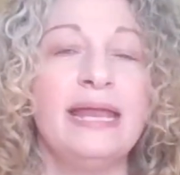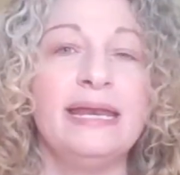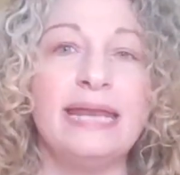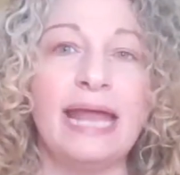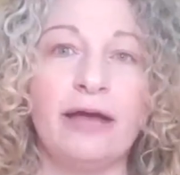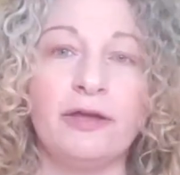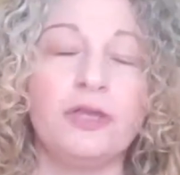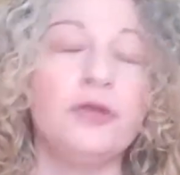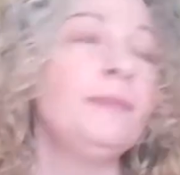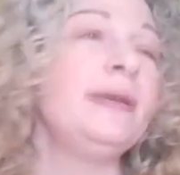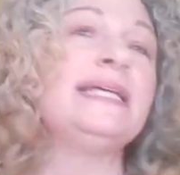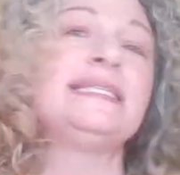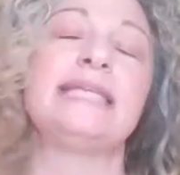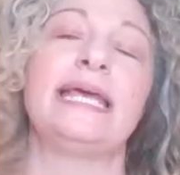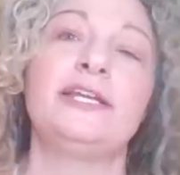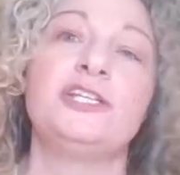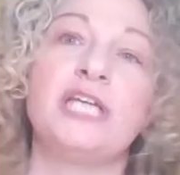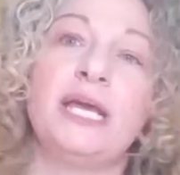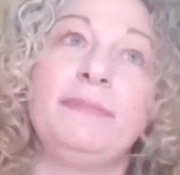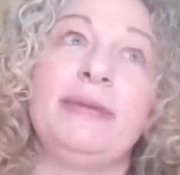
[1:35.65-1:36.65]
Now you may
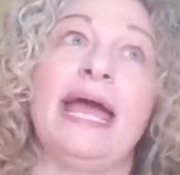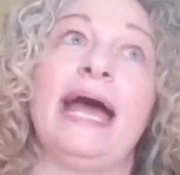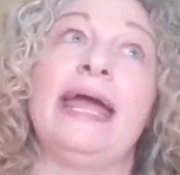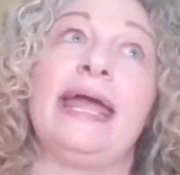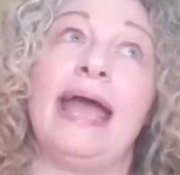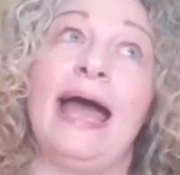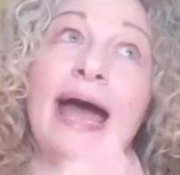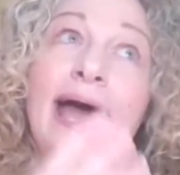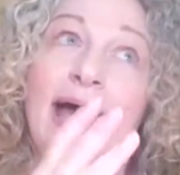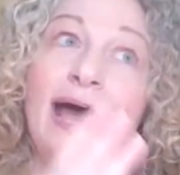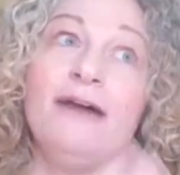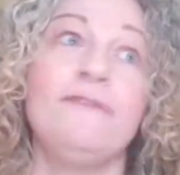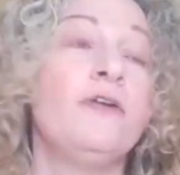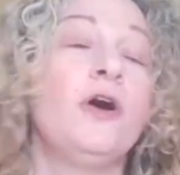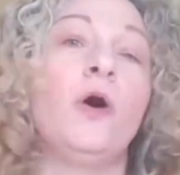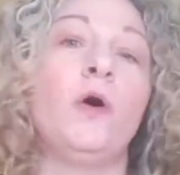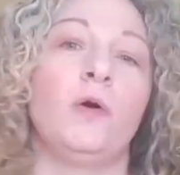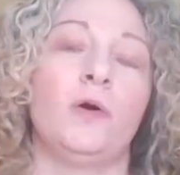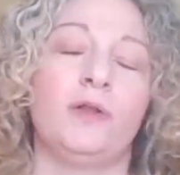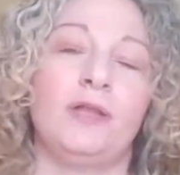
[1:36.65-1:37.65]
say, Jamie, I have
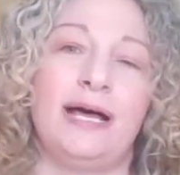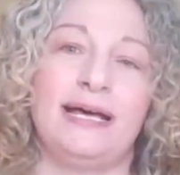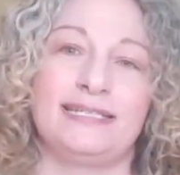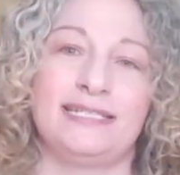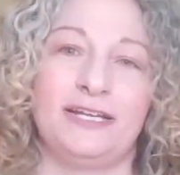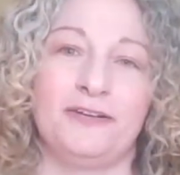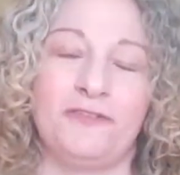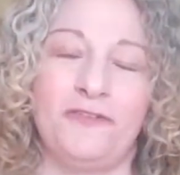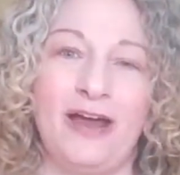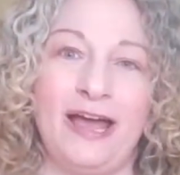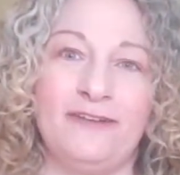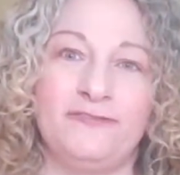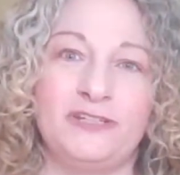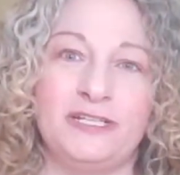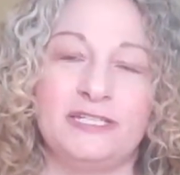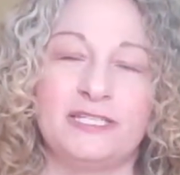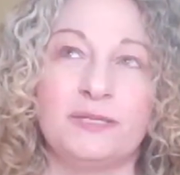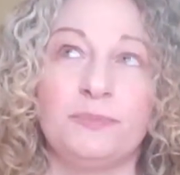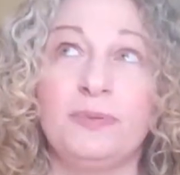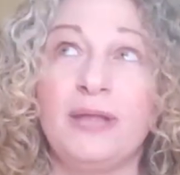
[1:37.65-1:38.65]
a whole closet of
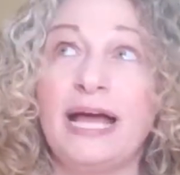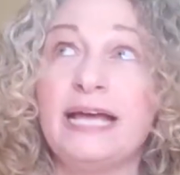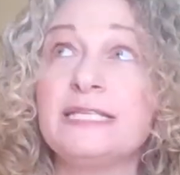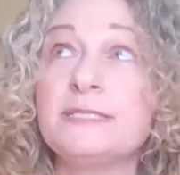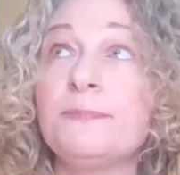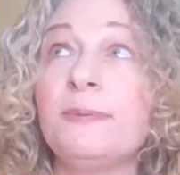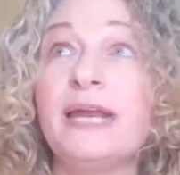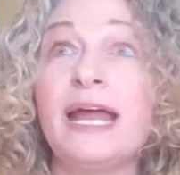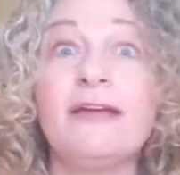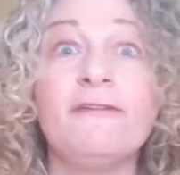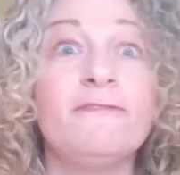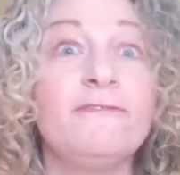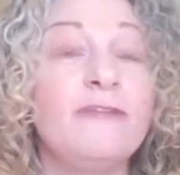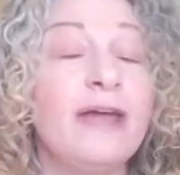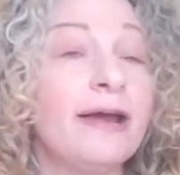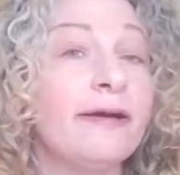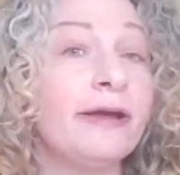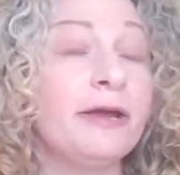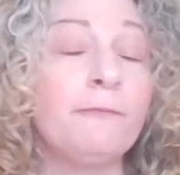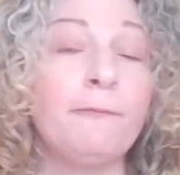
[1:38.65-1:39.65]
crafting supplies, but I
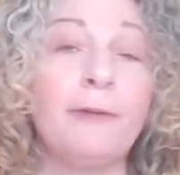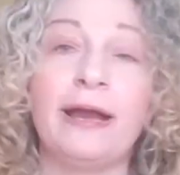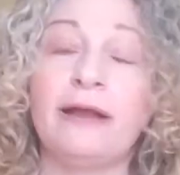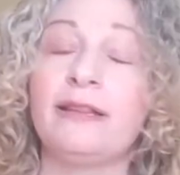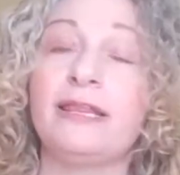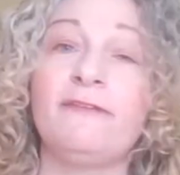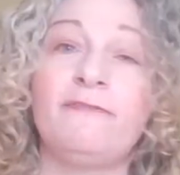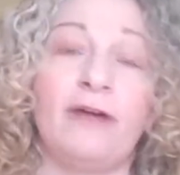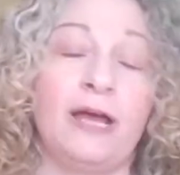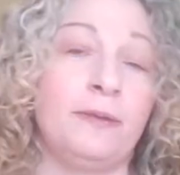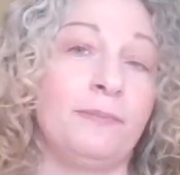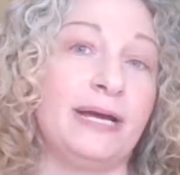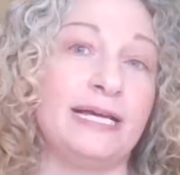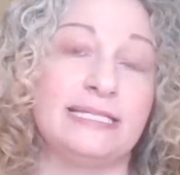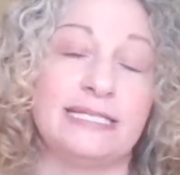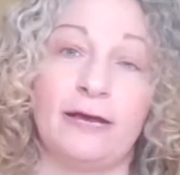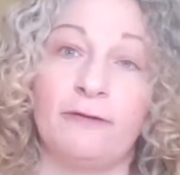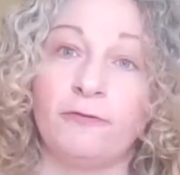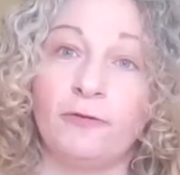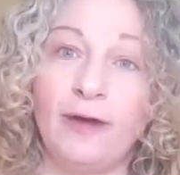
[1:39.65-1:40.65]
very rarely find
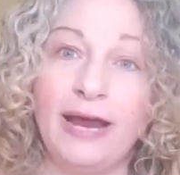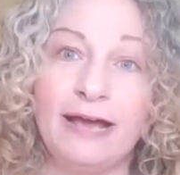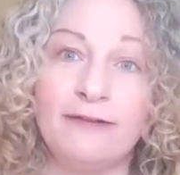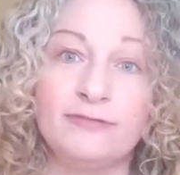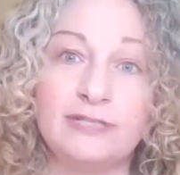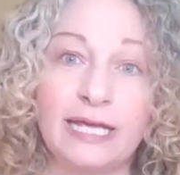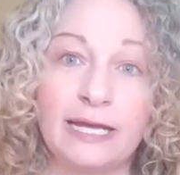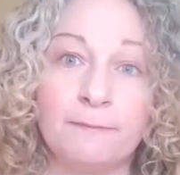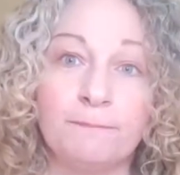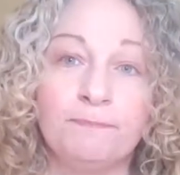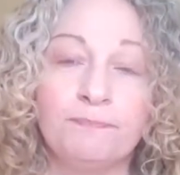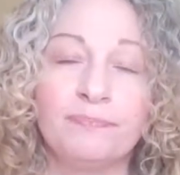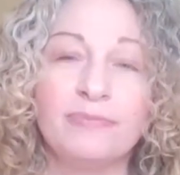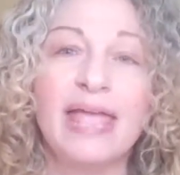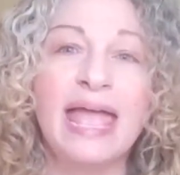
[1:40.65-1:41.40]
myself crafting.